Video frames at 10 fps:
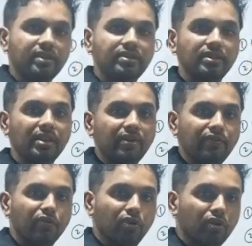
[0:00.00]

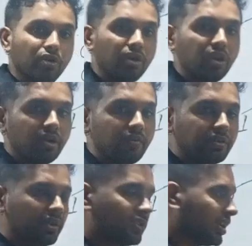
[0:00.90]
CCl4,
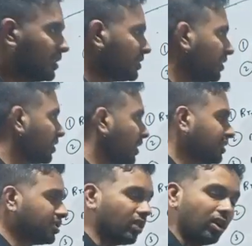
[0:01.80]
which is considered
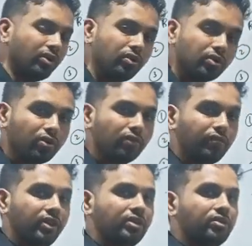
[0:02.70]
as
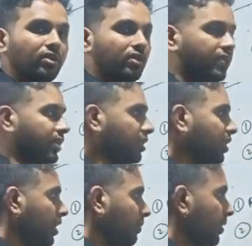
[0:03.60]
non-nucleophilic solvent.
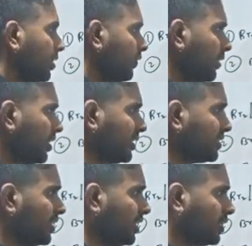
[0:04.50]
But if we
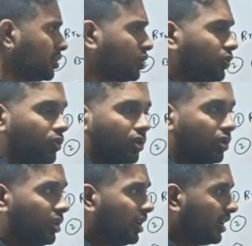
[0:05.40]
consider
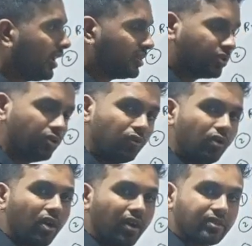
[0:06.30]

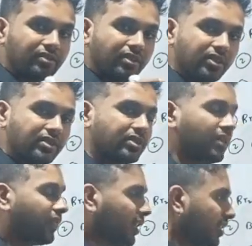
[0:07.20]
H2O oxygen
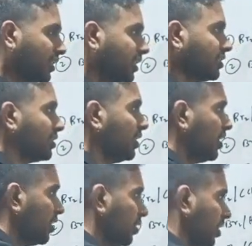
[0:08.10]
itself contains
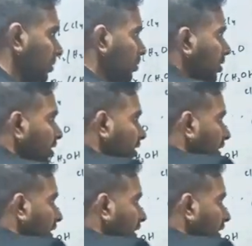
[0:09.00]
non-bonding